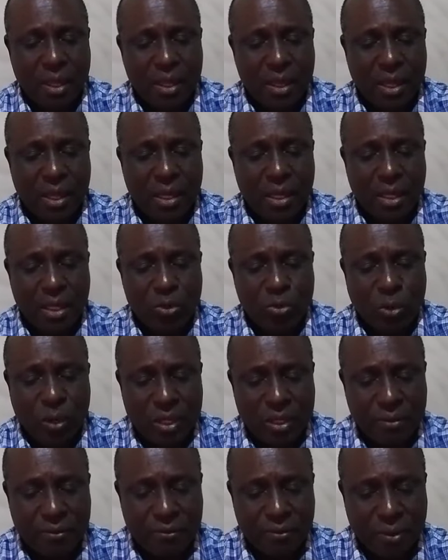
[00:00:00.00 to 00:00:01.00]
In the
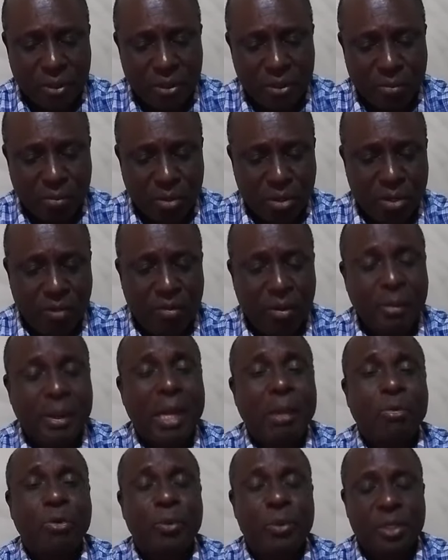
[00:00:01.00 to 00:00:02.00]
24th book of the
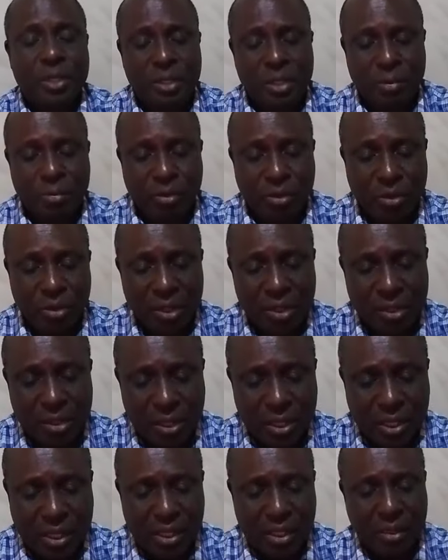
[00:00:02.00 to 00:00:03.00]
Bible, which is the book
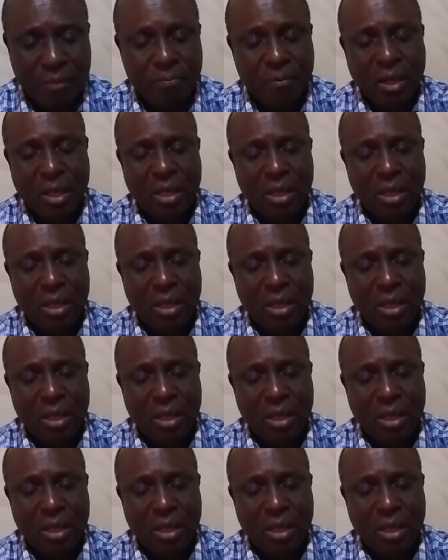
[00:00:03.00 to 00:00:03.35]
Ezekiel,